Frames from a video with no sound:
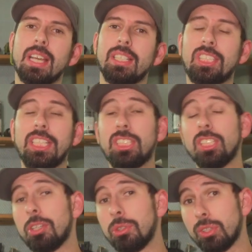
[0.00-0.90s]
changing
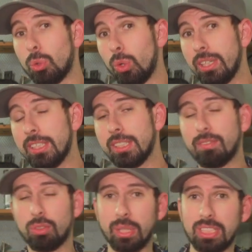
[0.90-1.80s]
out the oil in
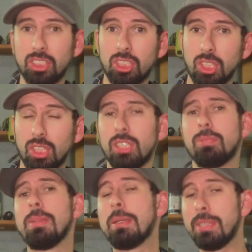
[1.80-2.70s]

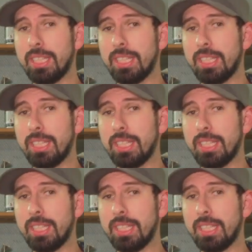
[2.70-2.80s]
differentials, maybe